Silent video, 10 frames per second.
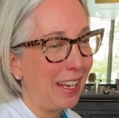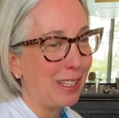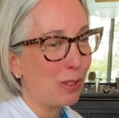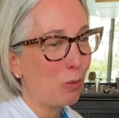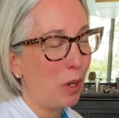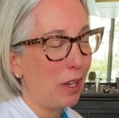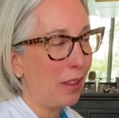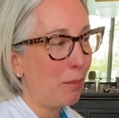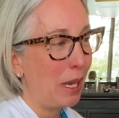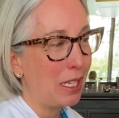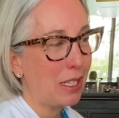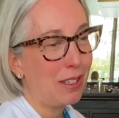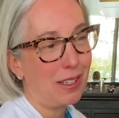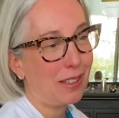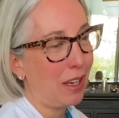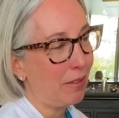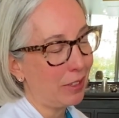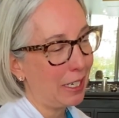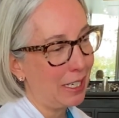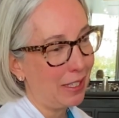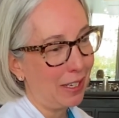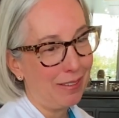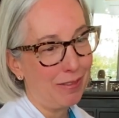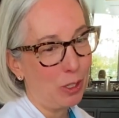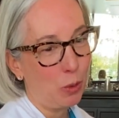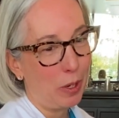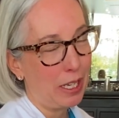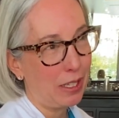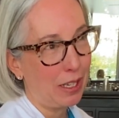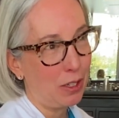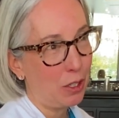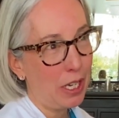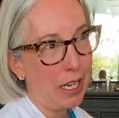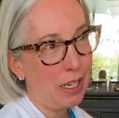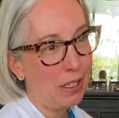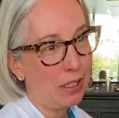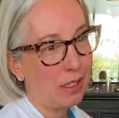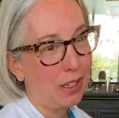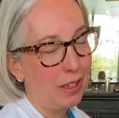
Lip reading: it's one of the best discoveries of the 20th century is